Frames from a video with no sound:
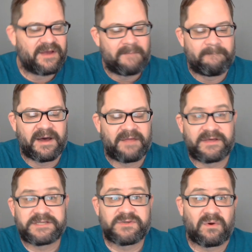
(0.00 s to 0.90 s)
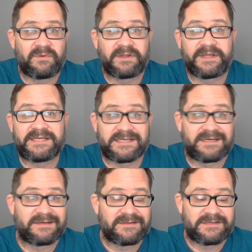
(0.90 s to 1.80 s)
but they store really
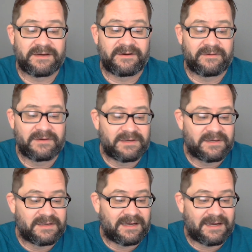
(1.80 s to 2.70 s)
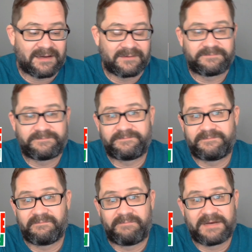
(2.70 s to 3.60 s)
easy. So
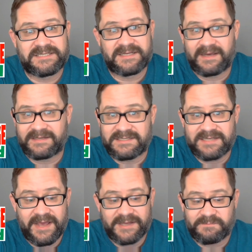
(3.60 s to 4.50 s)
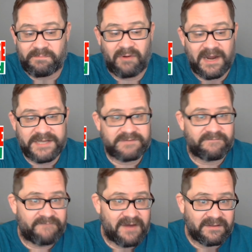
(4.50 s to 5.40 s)
best thing I could say is price them
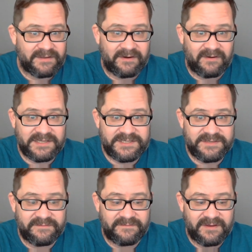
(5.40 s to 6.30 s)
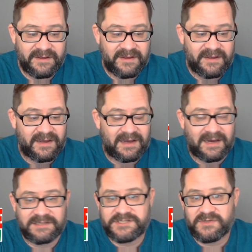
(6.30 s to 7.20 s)
fairly aggressive,
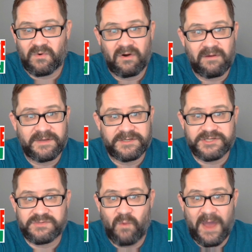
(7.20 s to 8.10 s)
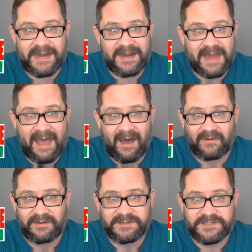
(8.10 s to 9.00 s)
store them, and just wait it
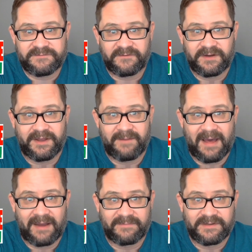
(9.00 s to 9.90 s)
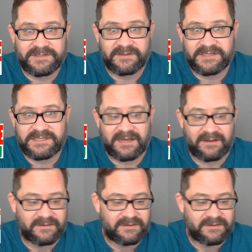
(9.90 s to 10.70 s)
out and just forget about them until they sell.